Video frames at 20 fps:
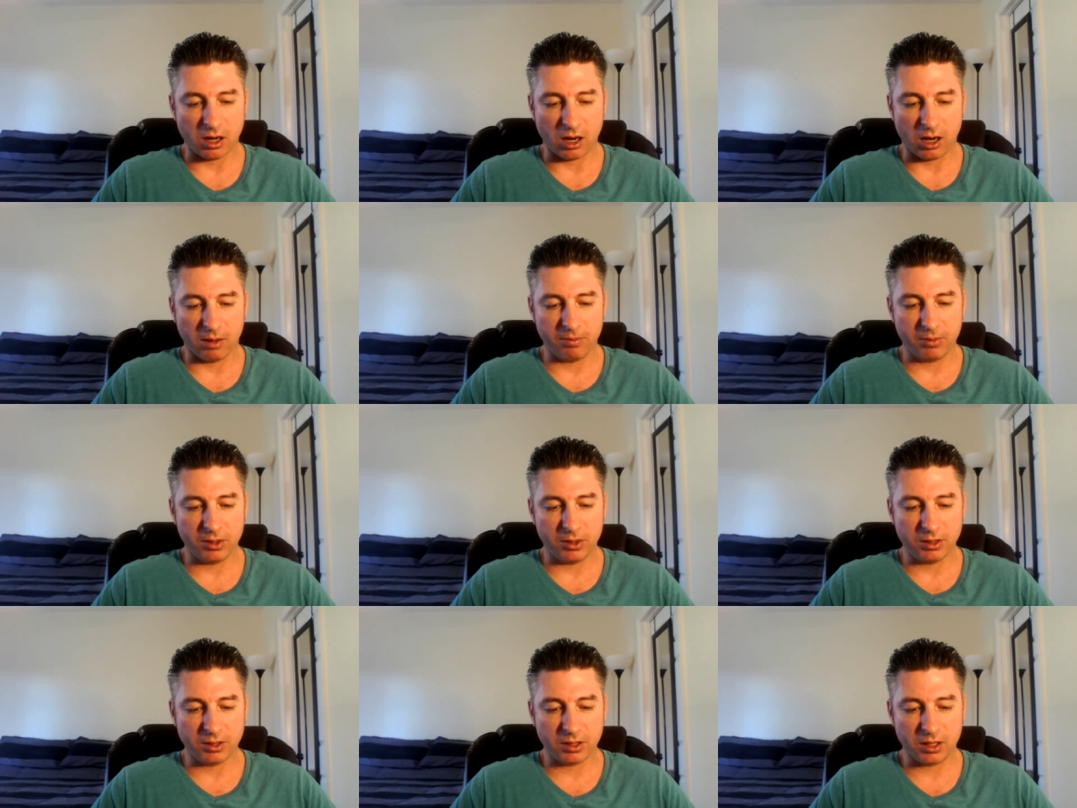
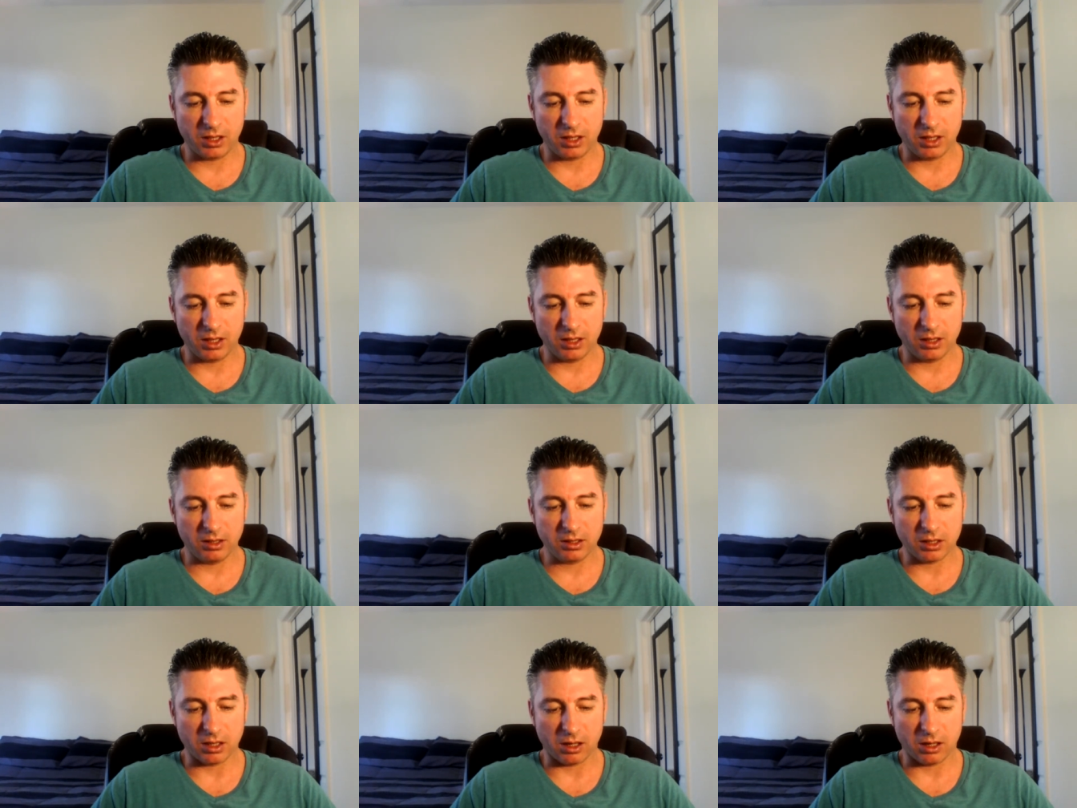hobbies,
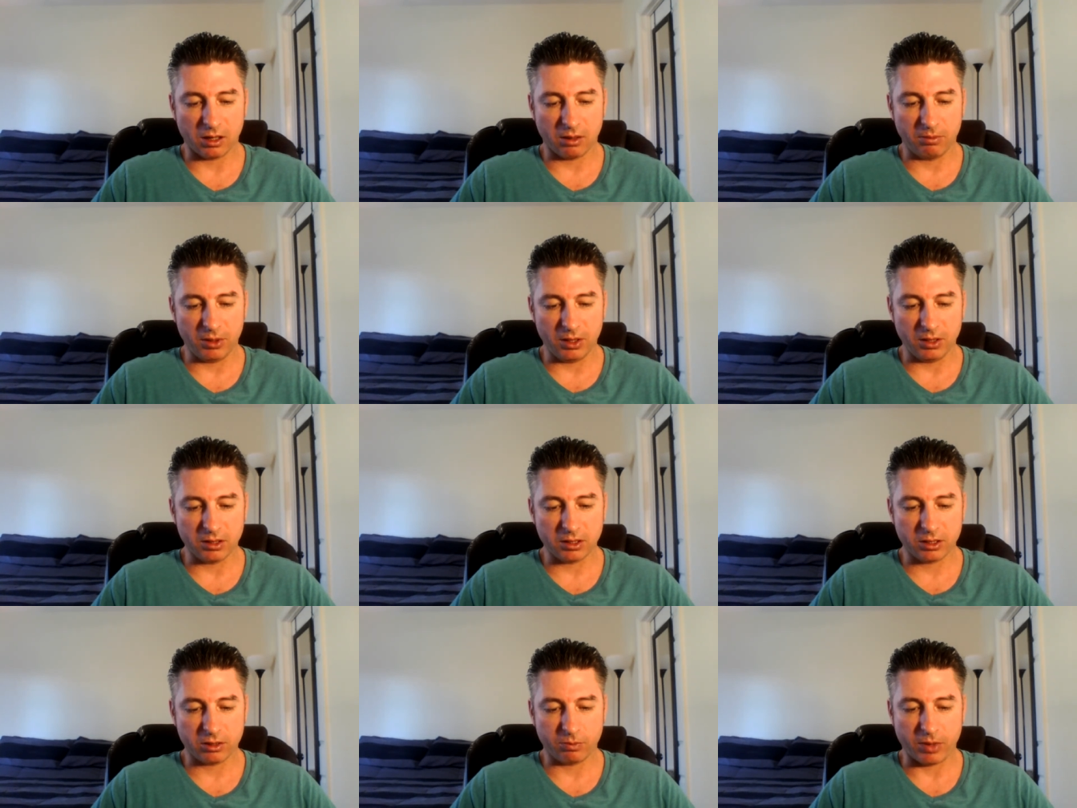kids'
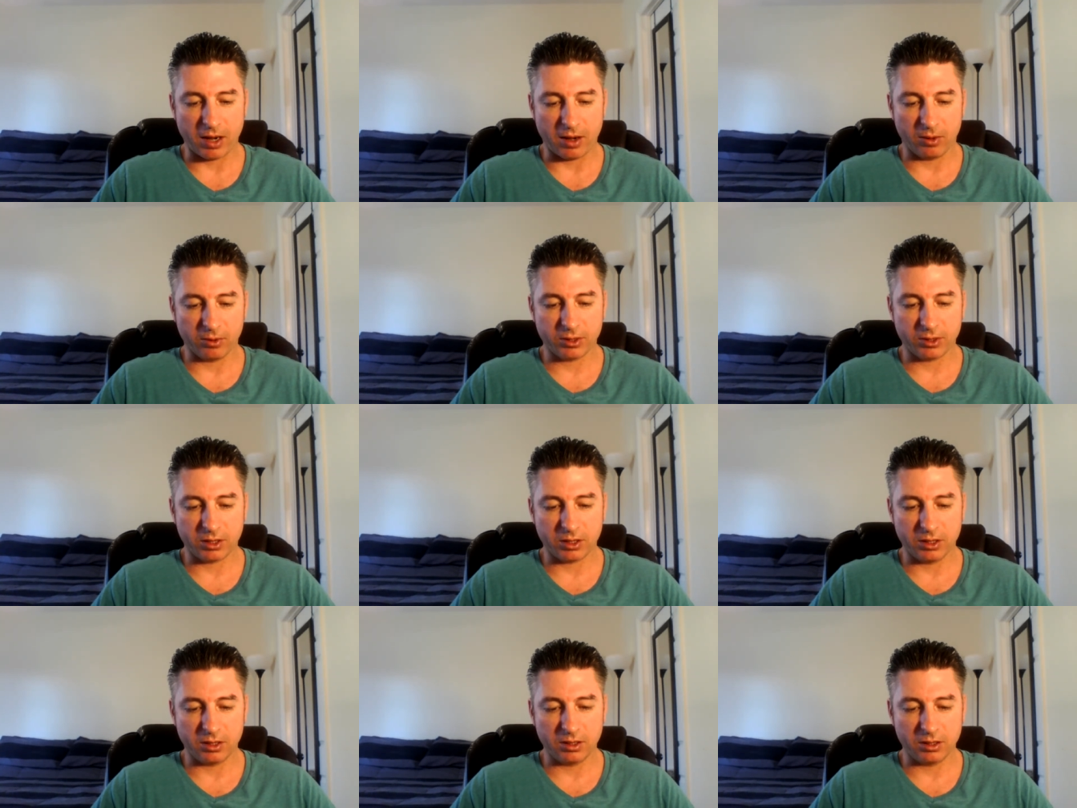hobbies,
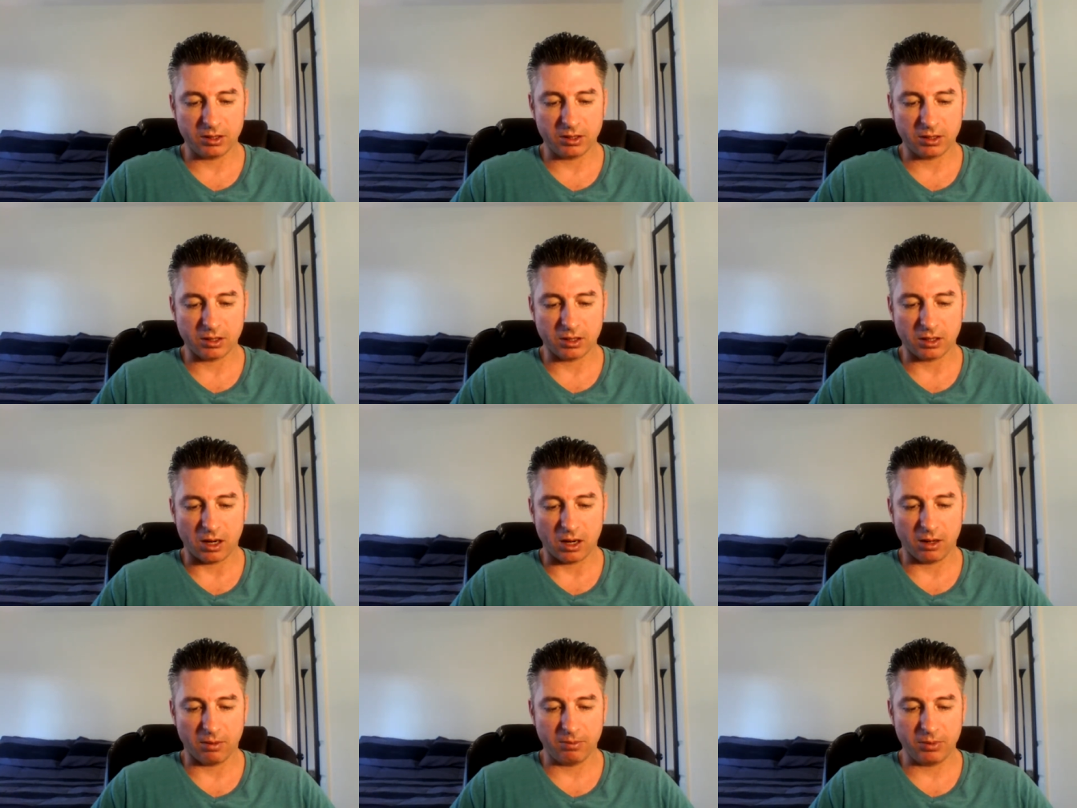spouses'
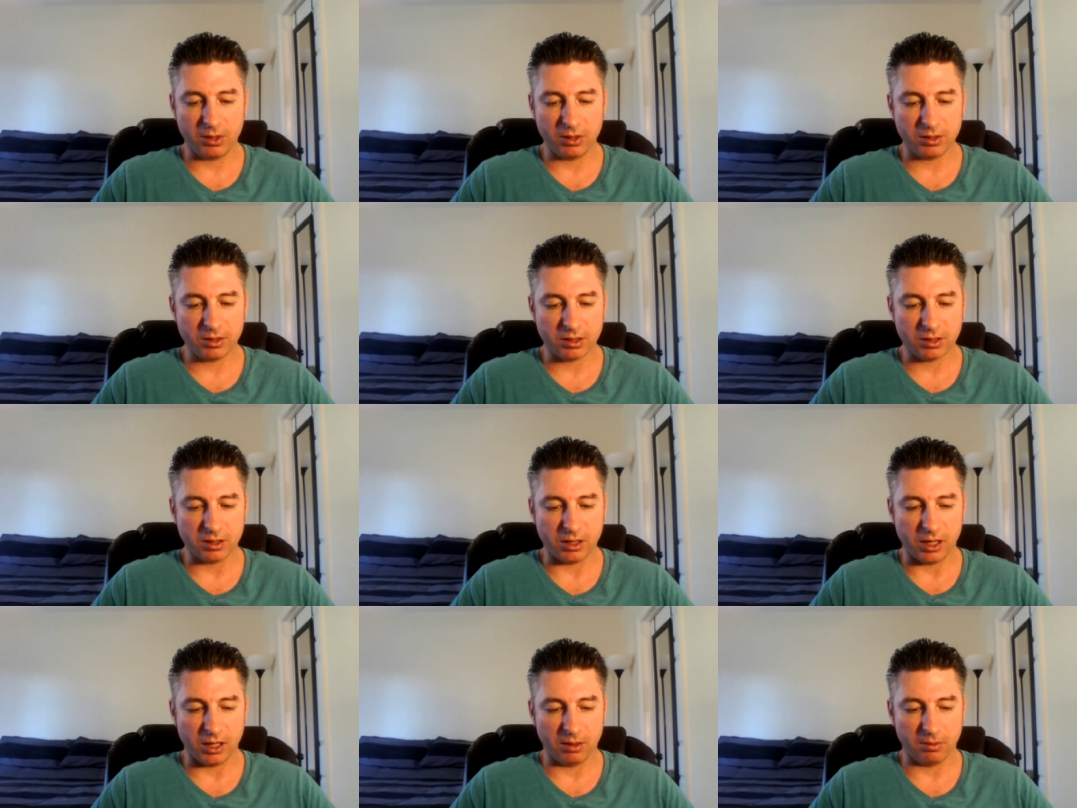
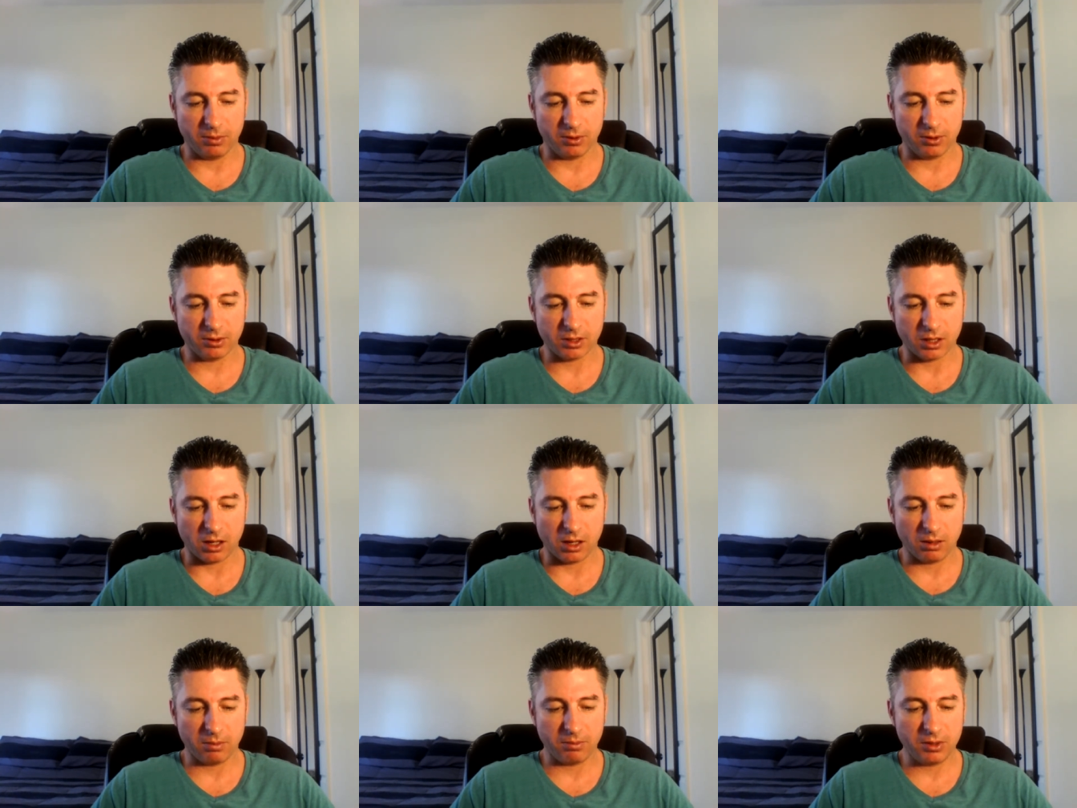hobbies, neighbors'
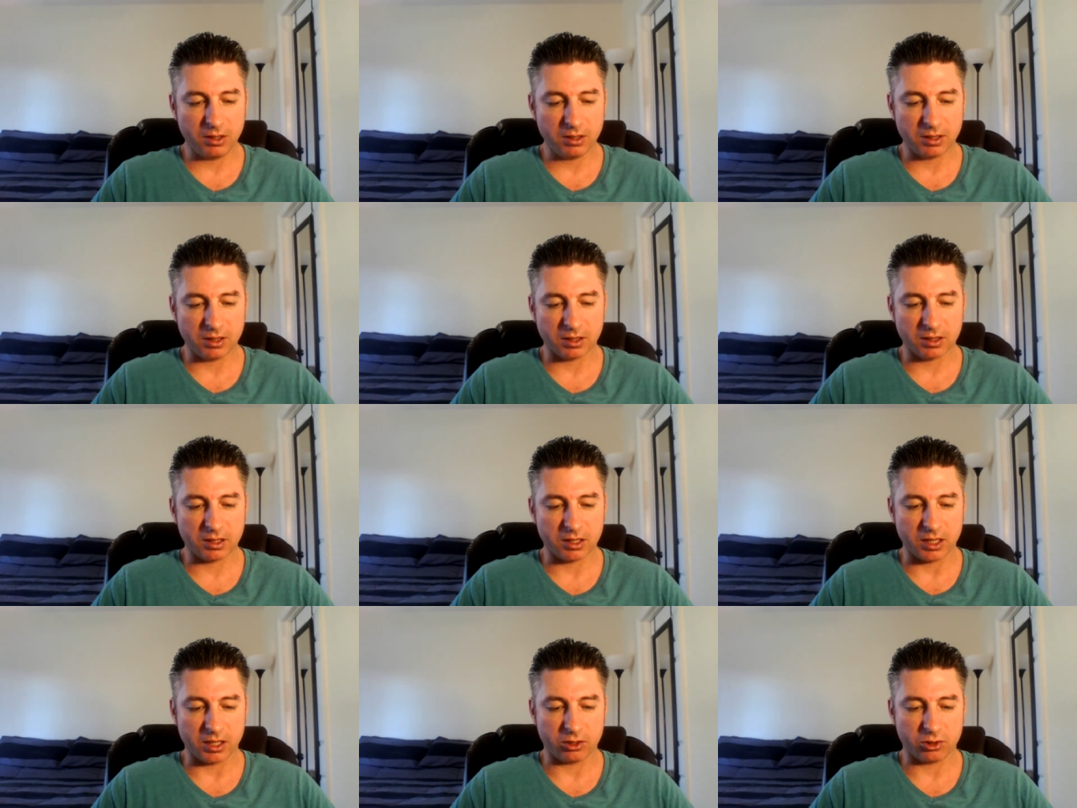
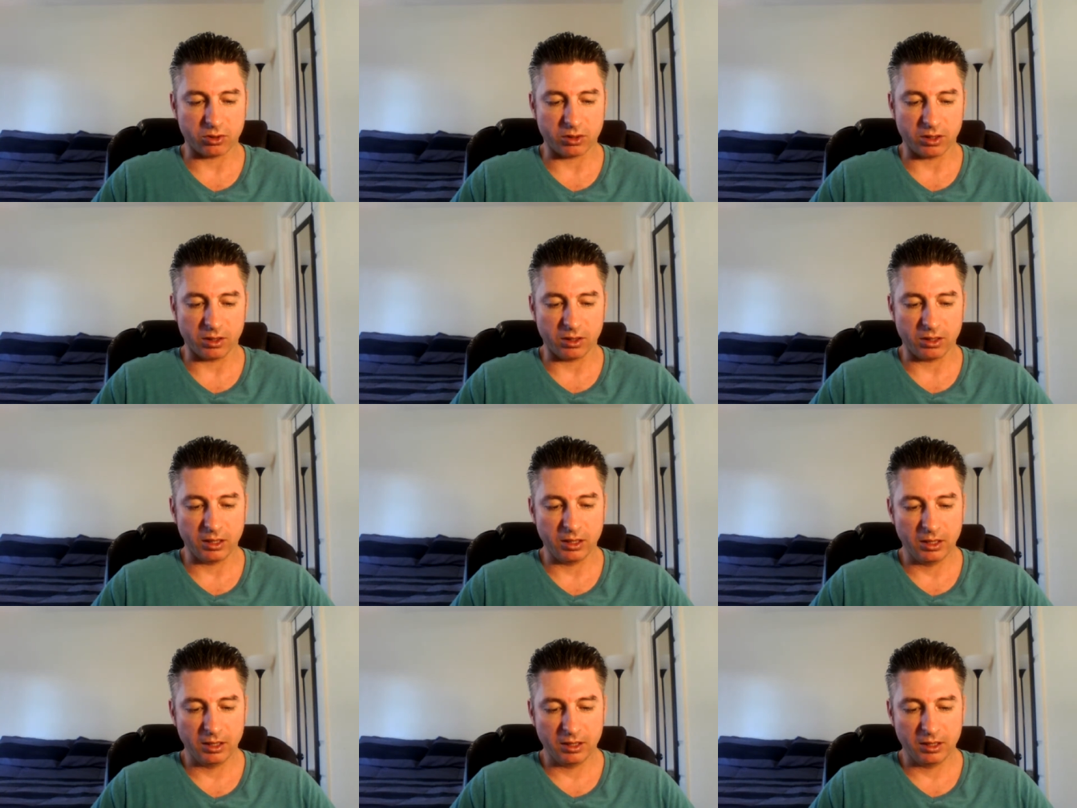hobbies, etc.